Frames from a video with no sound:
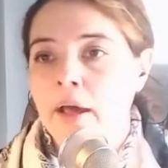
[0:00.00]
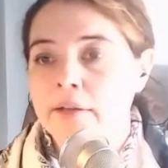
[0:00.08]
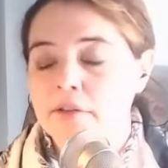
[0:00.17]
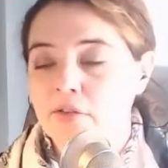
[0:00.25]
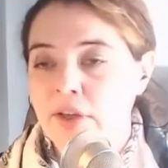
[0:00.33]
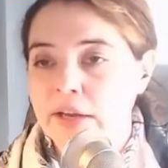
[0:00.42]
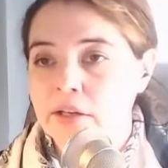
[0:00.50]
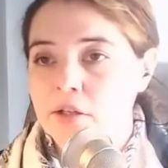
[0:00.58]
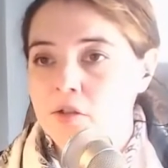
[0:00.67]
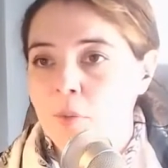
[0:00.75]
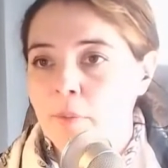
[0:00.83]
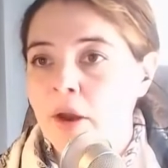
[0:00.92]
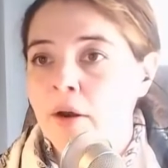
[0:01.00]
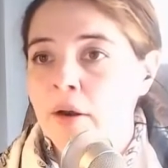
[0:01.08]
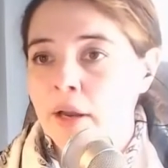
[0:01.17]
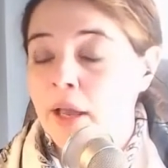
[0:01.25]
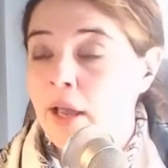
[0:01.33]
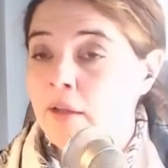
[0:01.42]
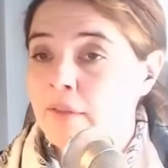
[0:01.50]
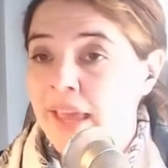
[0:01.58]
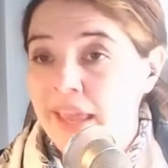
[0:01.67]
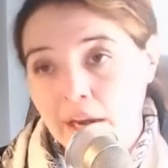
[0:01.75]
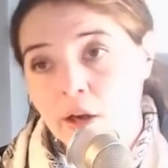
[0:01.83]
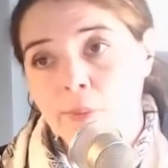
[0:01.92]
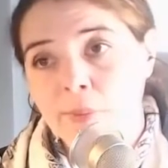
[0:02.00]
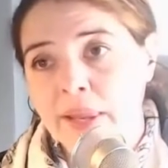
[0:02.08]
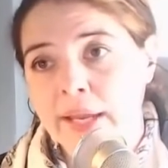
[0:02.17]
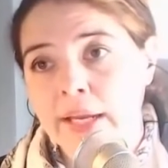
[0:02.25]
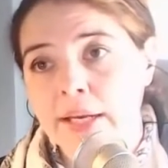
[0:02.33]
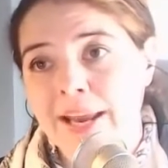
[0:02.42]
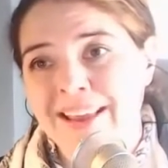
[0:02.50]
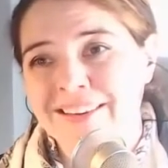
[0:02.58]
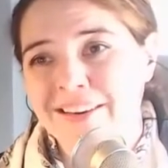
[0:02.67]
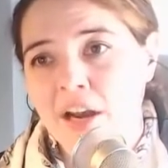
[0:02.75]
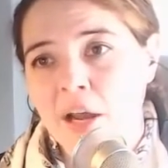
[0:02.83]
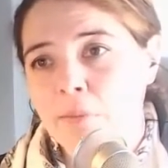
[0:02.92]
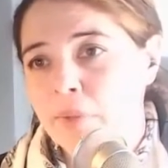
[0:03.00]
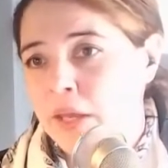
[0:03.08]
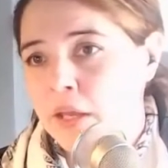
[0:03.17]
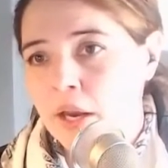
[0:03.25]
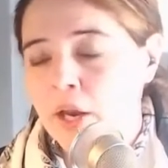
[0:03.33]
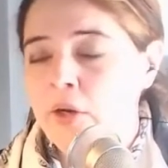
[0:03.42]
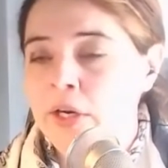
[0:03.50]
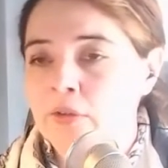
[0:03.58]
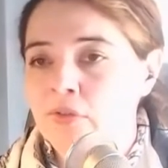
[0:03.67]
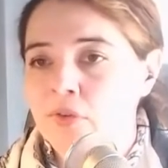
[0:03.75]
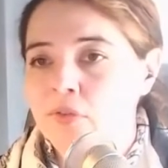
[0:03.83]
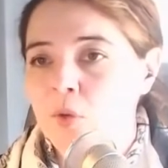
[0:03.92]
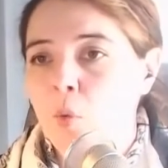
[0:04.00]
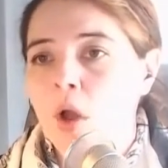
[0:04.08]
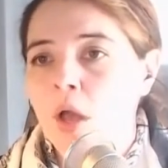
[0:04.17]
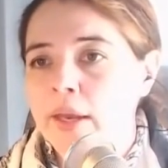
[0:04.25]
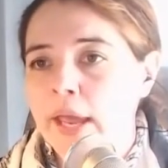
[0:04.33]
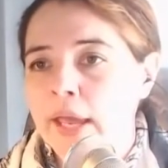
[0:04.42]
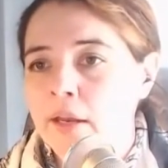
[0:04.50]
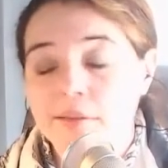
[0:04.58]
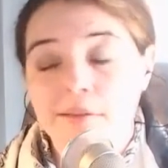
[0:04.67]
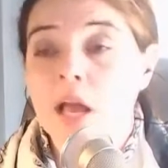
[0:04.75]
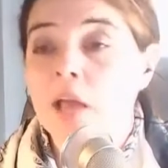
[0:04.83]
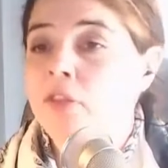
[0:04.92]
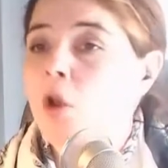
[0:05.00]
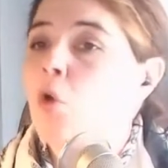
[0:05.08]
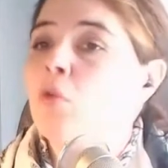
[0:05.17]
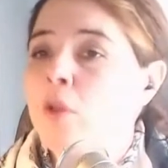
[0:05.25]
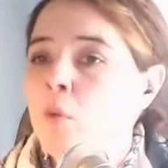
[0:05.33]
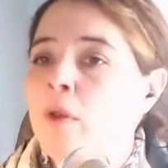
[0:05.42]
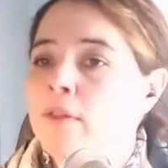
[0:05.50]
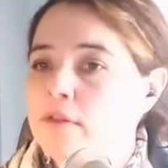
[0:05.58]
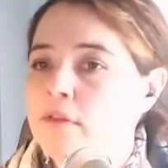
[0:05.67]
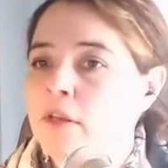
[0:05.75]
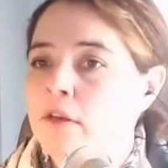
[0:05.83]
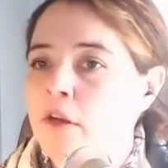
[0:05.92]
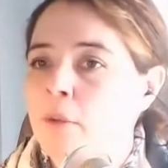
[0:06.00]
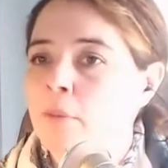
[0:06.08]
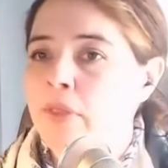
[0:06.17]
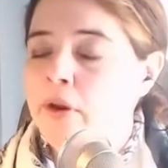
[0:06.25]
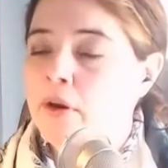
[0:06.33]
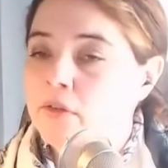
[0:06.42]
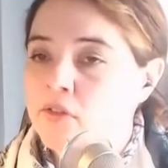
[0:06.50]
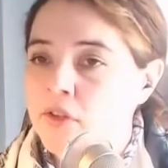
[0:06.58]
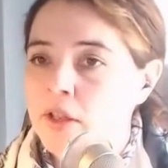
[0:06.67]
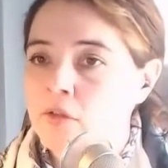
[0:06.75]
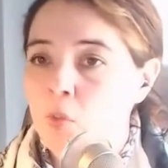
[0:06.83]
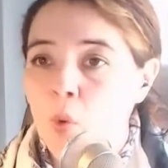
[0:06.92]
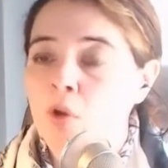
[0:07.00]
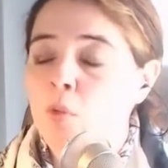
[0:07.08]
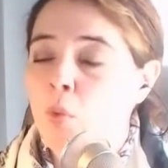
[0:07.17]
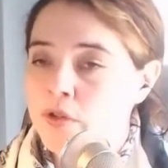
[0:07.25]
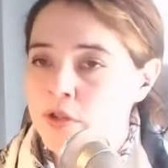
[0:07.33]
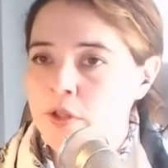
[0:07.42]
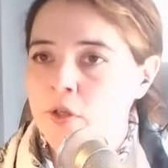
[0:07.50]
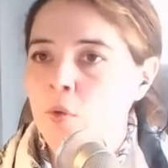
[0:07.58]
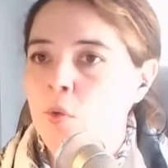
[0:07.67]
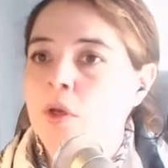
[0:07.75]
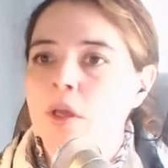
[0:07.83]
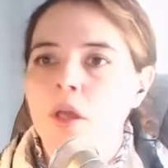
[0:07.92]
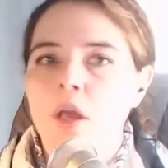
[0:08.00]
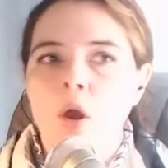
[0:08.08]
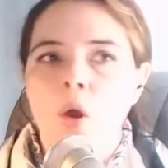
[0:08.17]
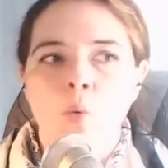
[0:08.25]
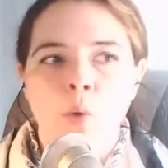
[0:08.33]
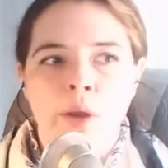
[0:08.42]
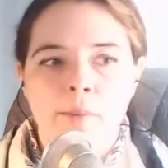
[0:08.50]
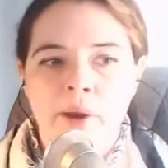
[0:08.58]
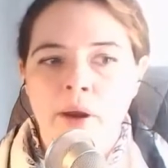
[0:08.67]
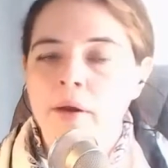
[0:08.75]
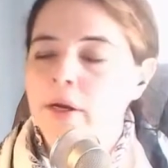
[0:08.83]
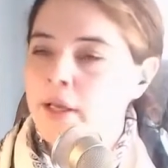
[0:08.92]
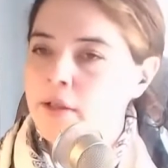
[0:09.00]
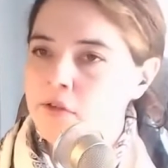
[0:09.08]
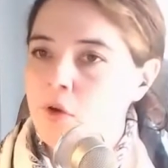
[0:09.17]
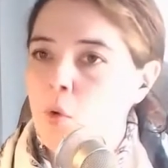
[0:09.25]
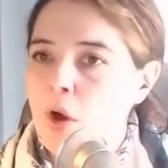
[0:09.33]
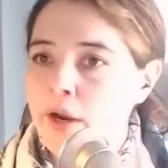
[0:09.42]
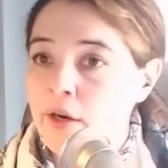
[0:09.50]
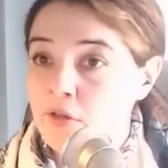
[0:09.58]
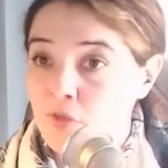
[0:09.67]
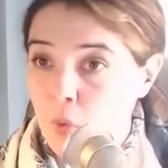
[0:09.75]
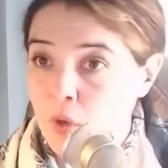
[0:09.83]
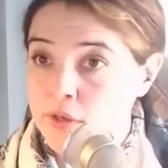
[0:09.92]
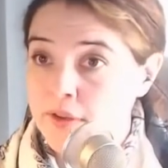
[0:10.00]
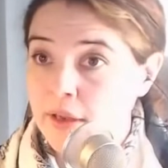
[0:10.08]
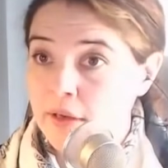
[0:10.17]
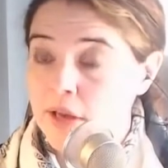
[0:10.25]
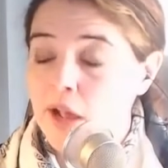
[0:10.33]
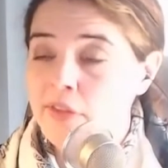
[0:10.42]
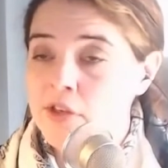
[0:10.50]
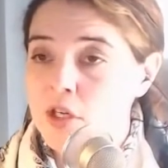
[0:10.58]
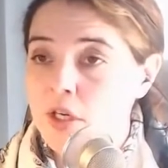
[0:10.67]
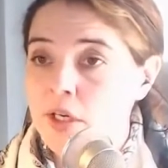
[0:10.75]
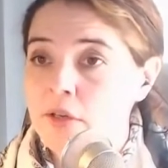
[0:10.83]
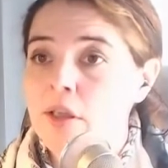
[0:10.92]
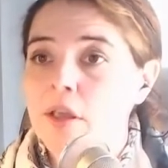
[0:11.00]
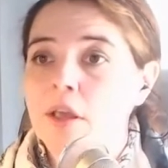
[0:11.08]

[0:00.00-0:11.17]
defected to America, and that airplane ended up in Area 51. And it's not the only one that's ended up there. Since World War II, when America has acquired foreign technology,